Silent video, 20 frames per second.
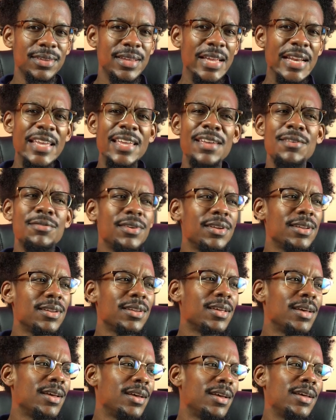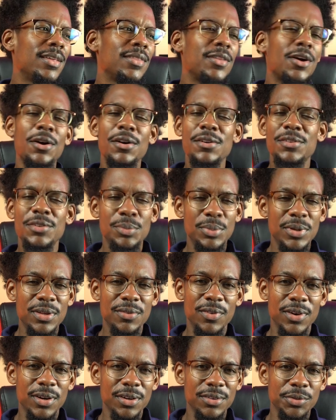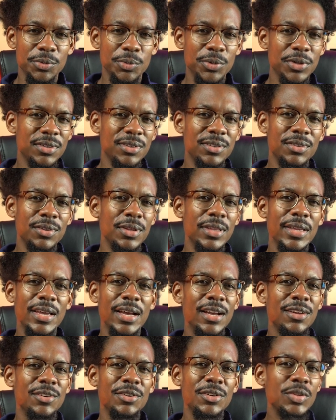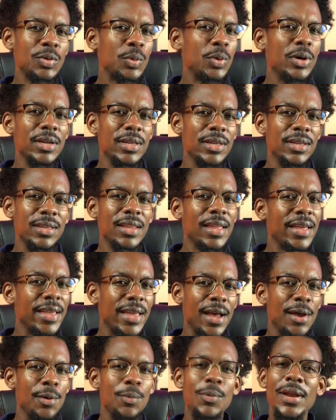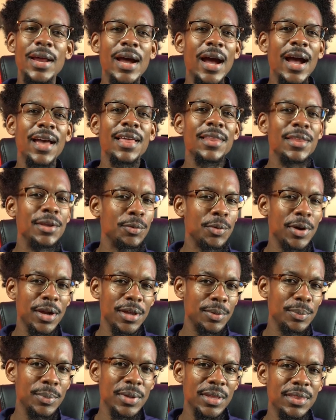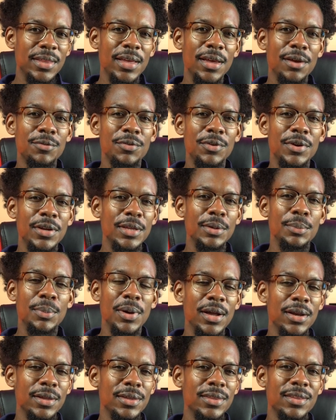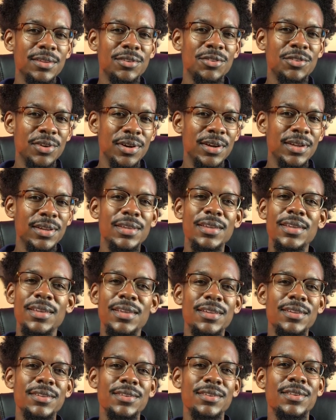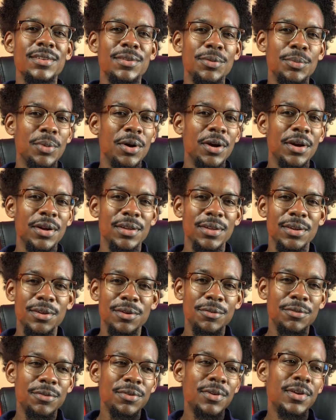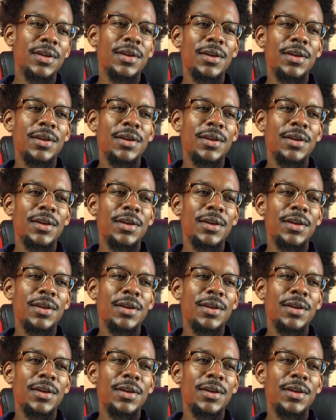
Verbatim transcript: And even the RGB version, which is only 120, like I would highly recommend that for anybody that's trying to get into the market of